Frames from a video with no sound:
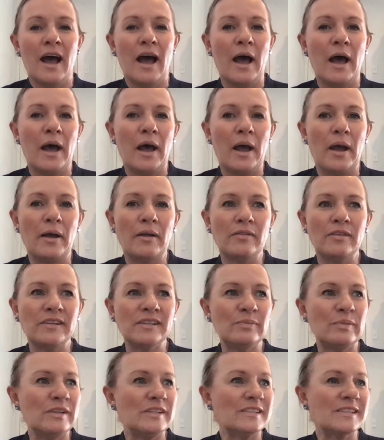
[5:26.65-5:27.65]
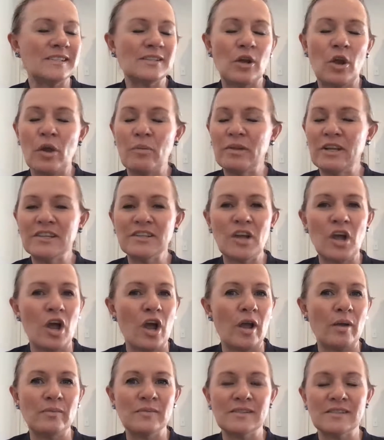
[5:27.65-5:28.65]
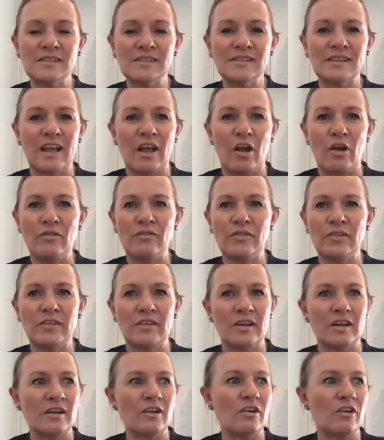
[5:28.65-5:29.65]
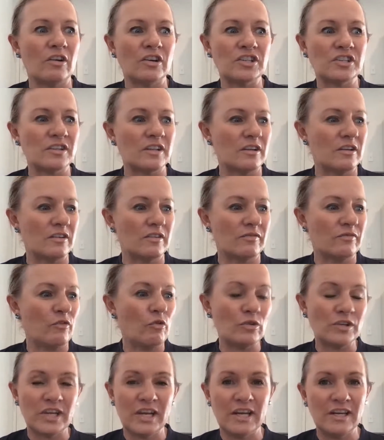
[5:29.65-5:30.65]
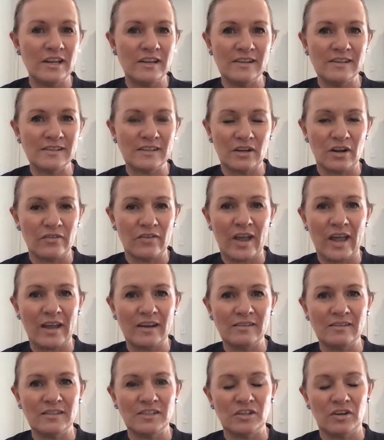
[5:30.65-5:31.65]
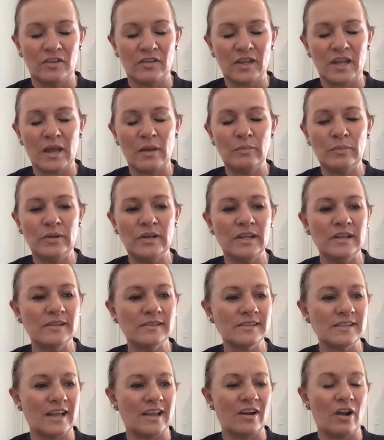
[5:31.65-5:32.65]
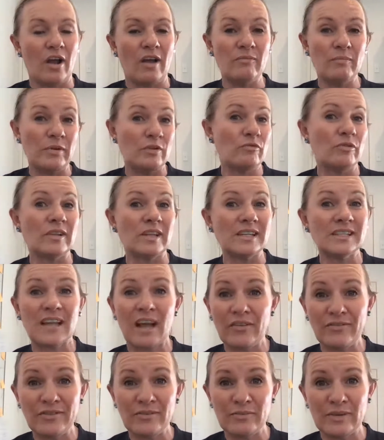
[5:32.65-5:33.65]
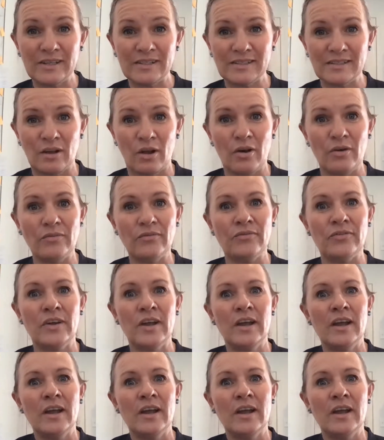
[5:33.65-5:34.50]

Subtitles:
There's been so many times over the 14 years that I've had, the companies, that I've been really tough on myself,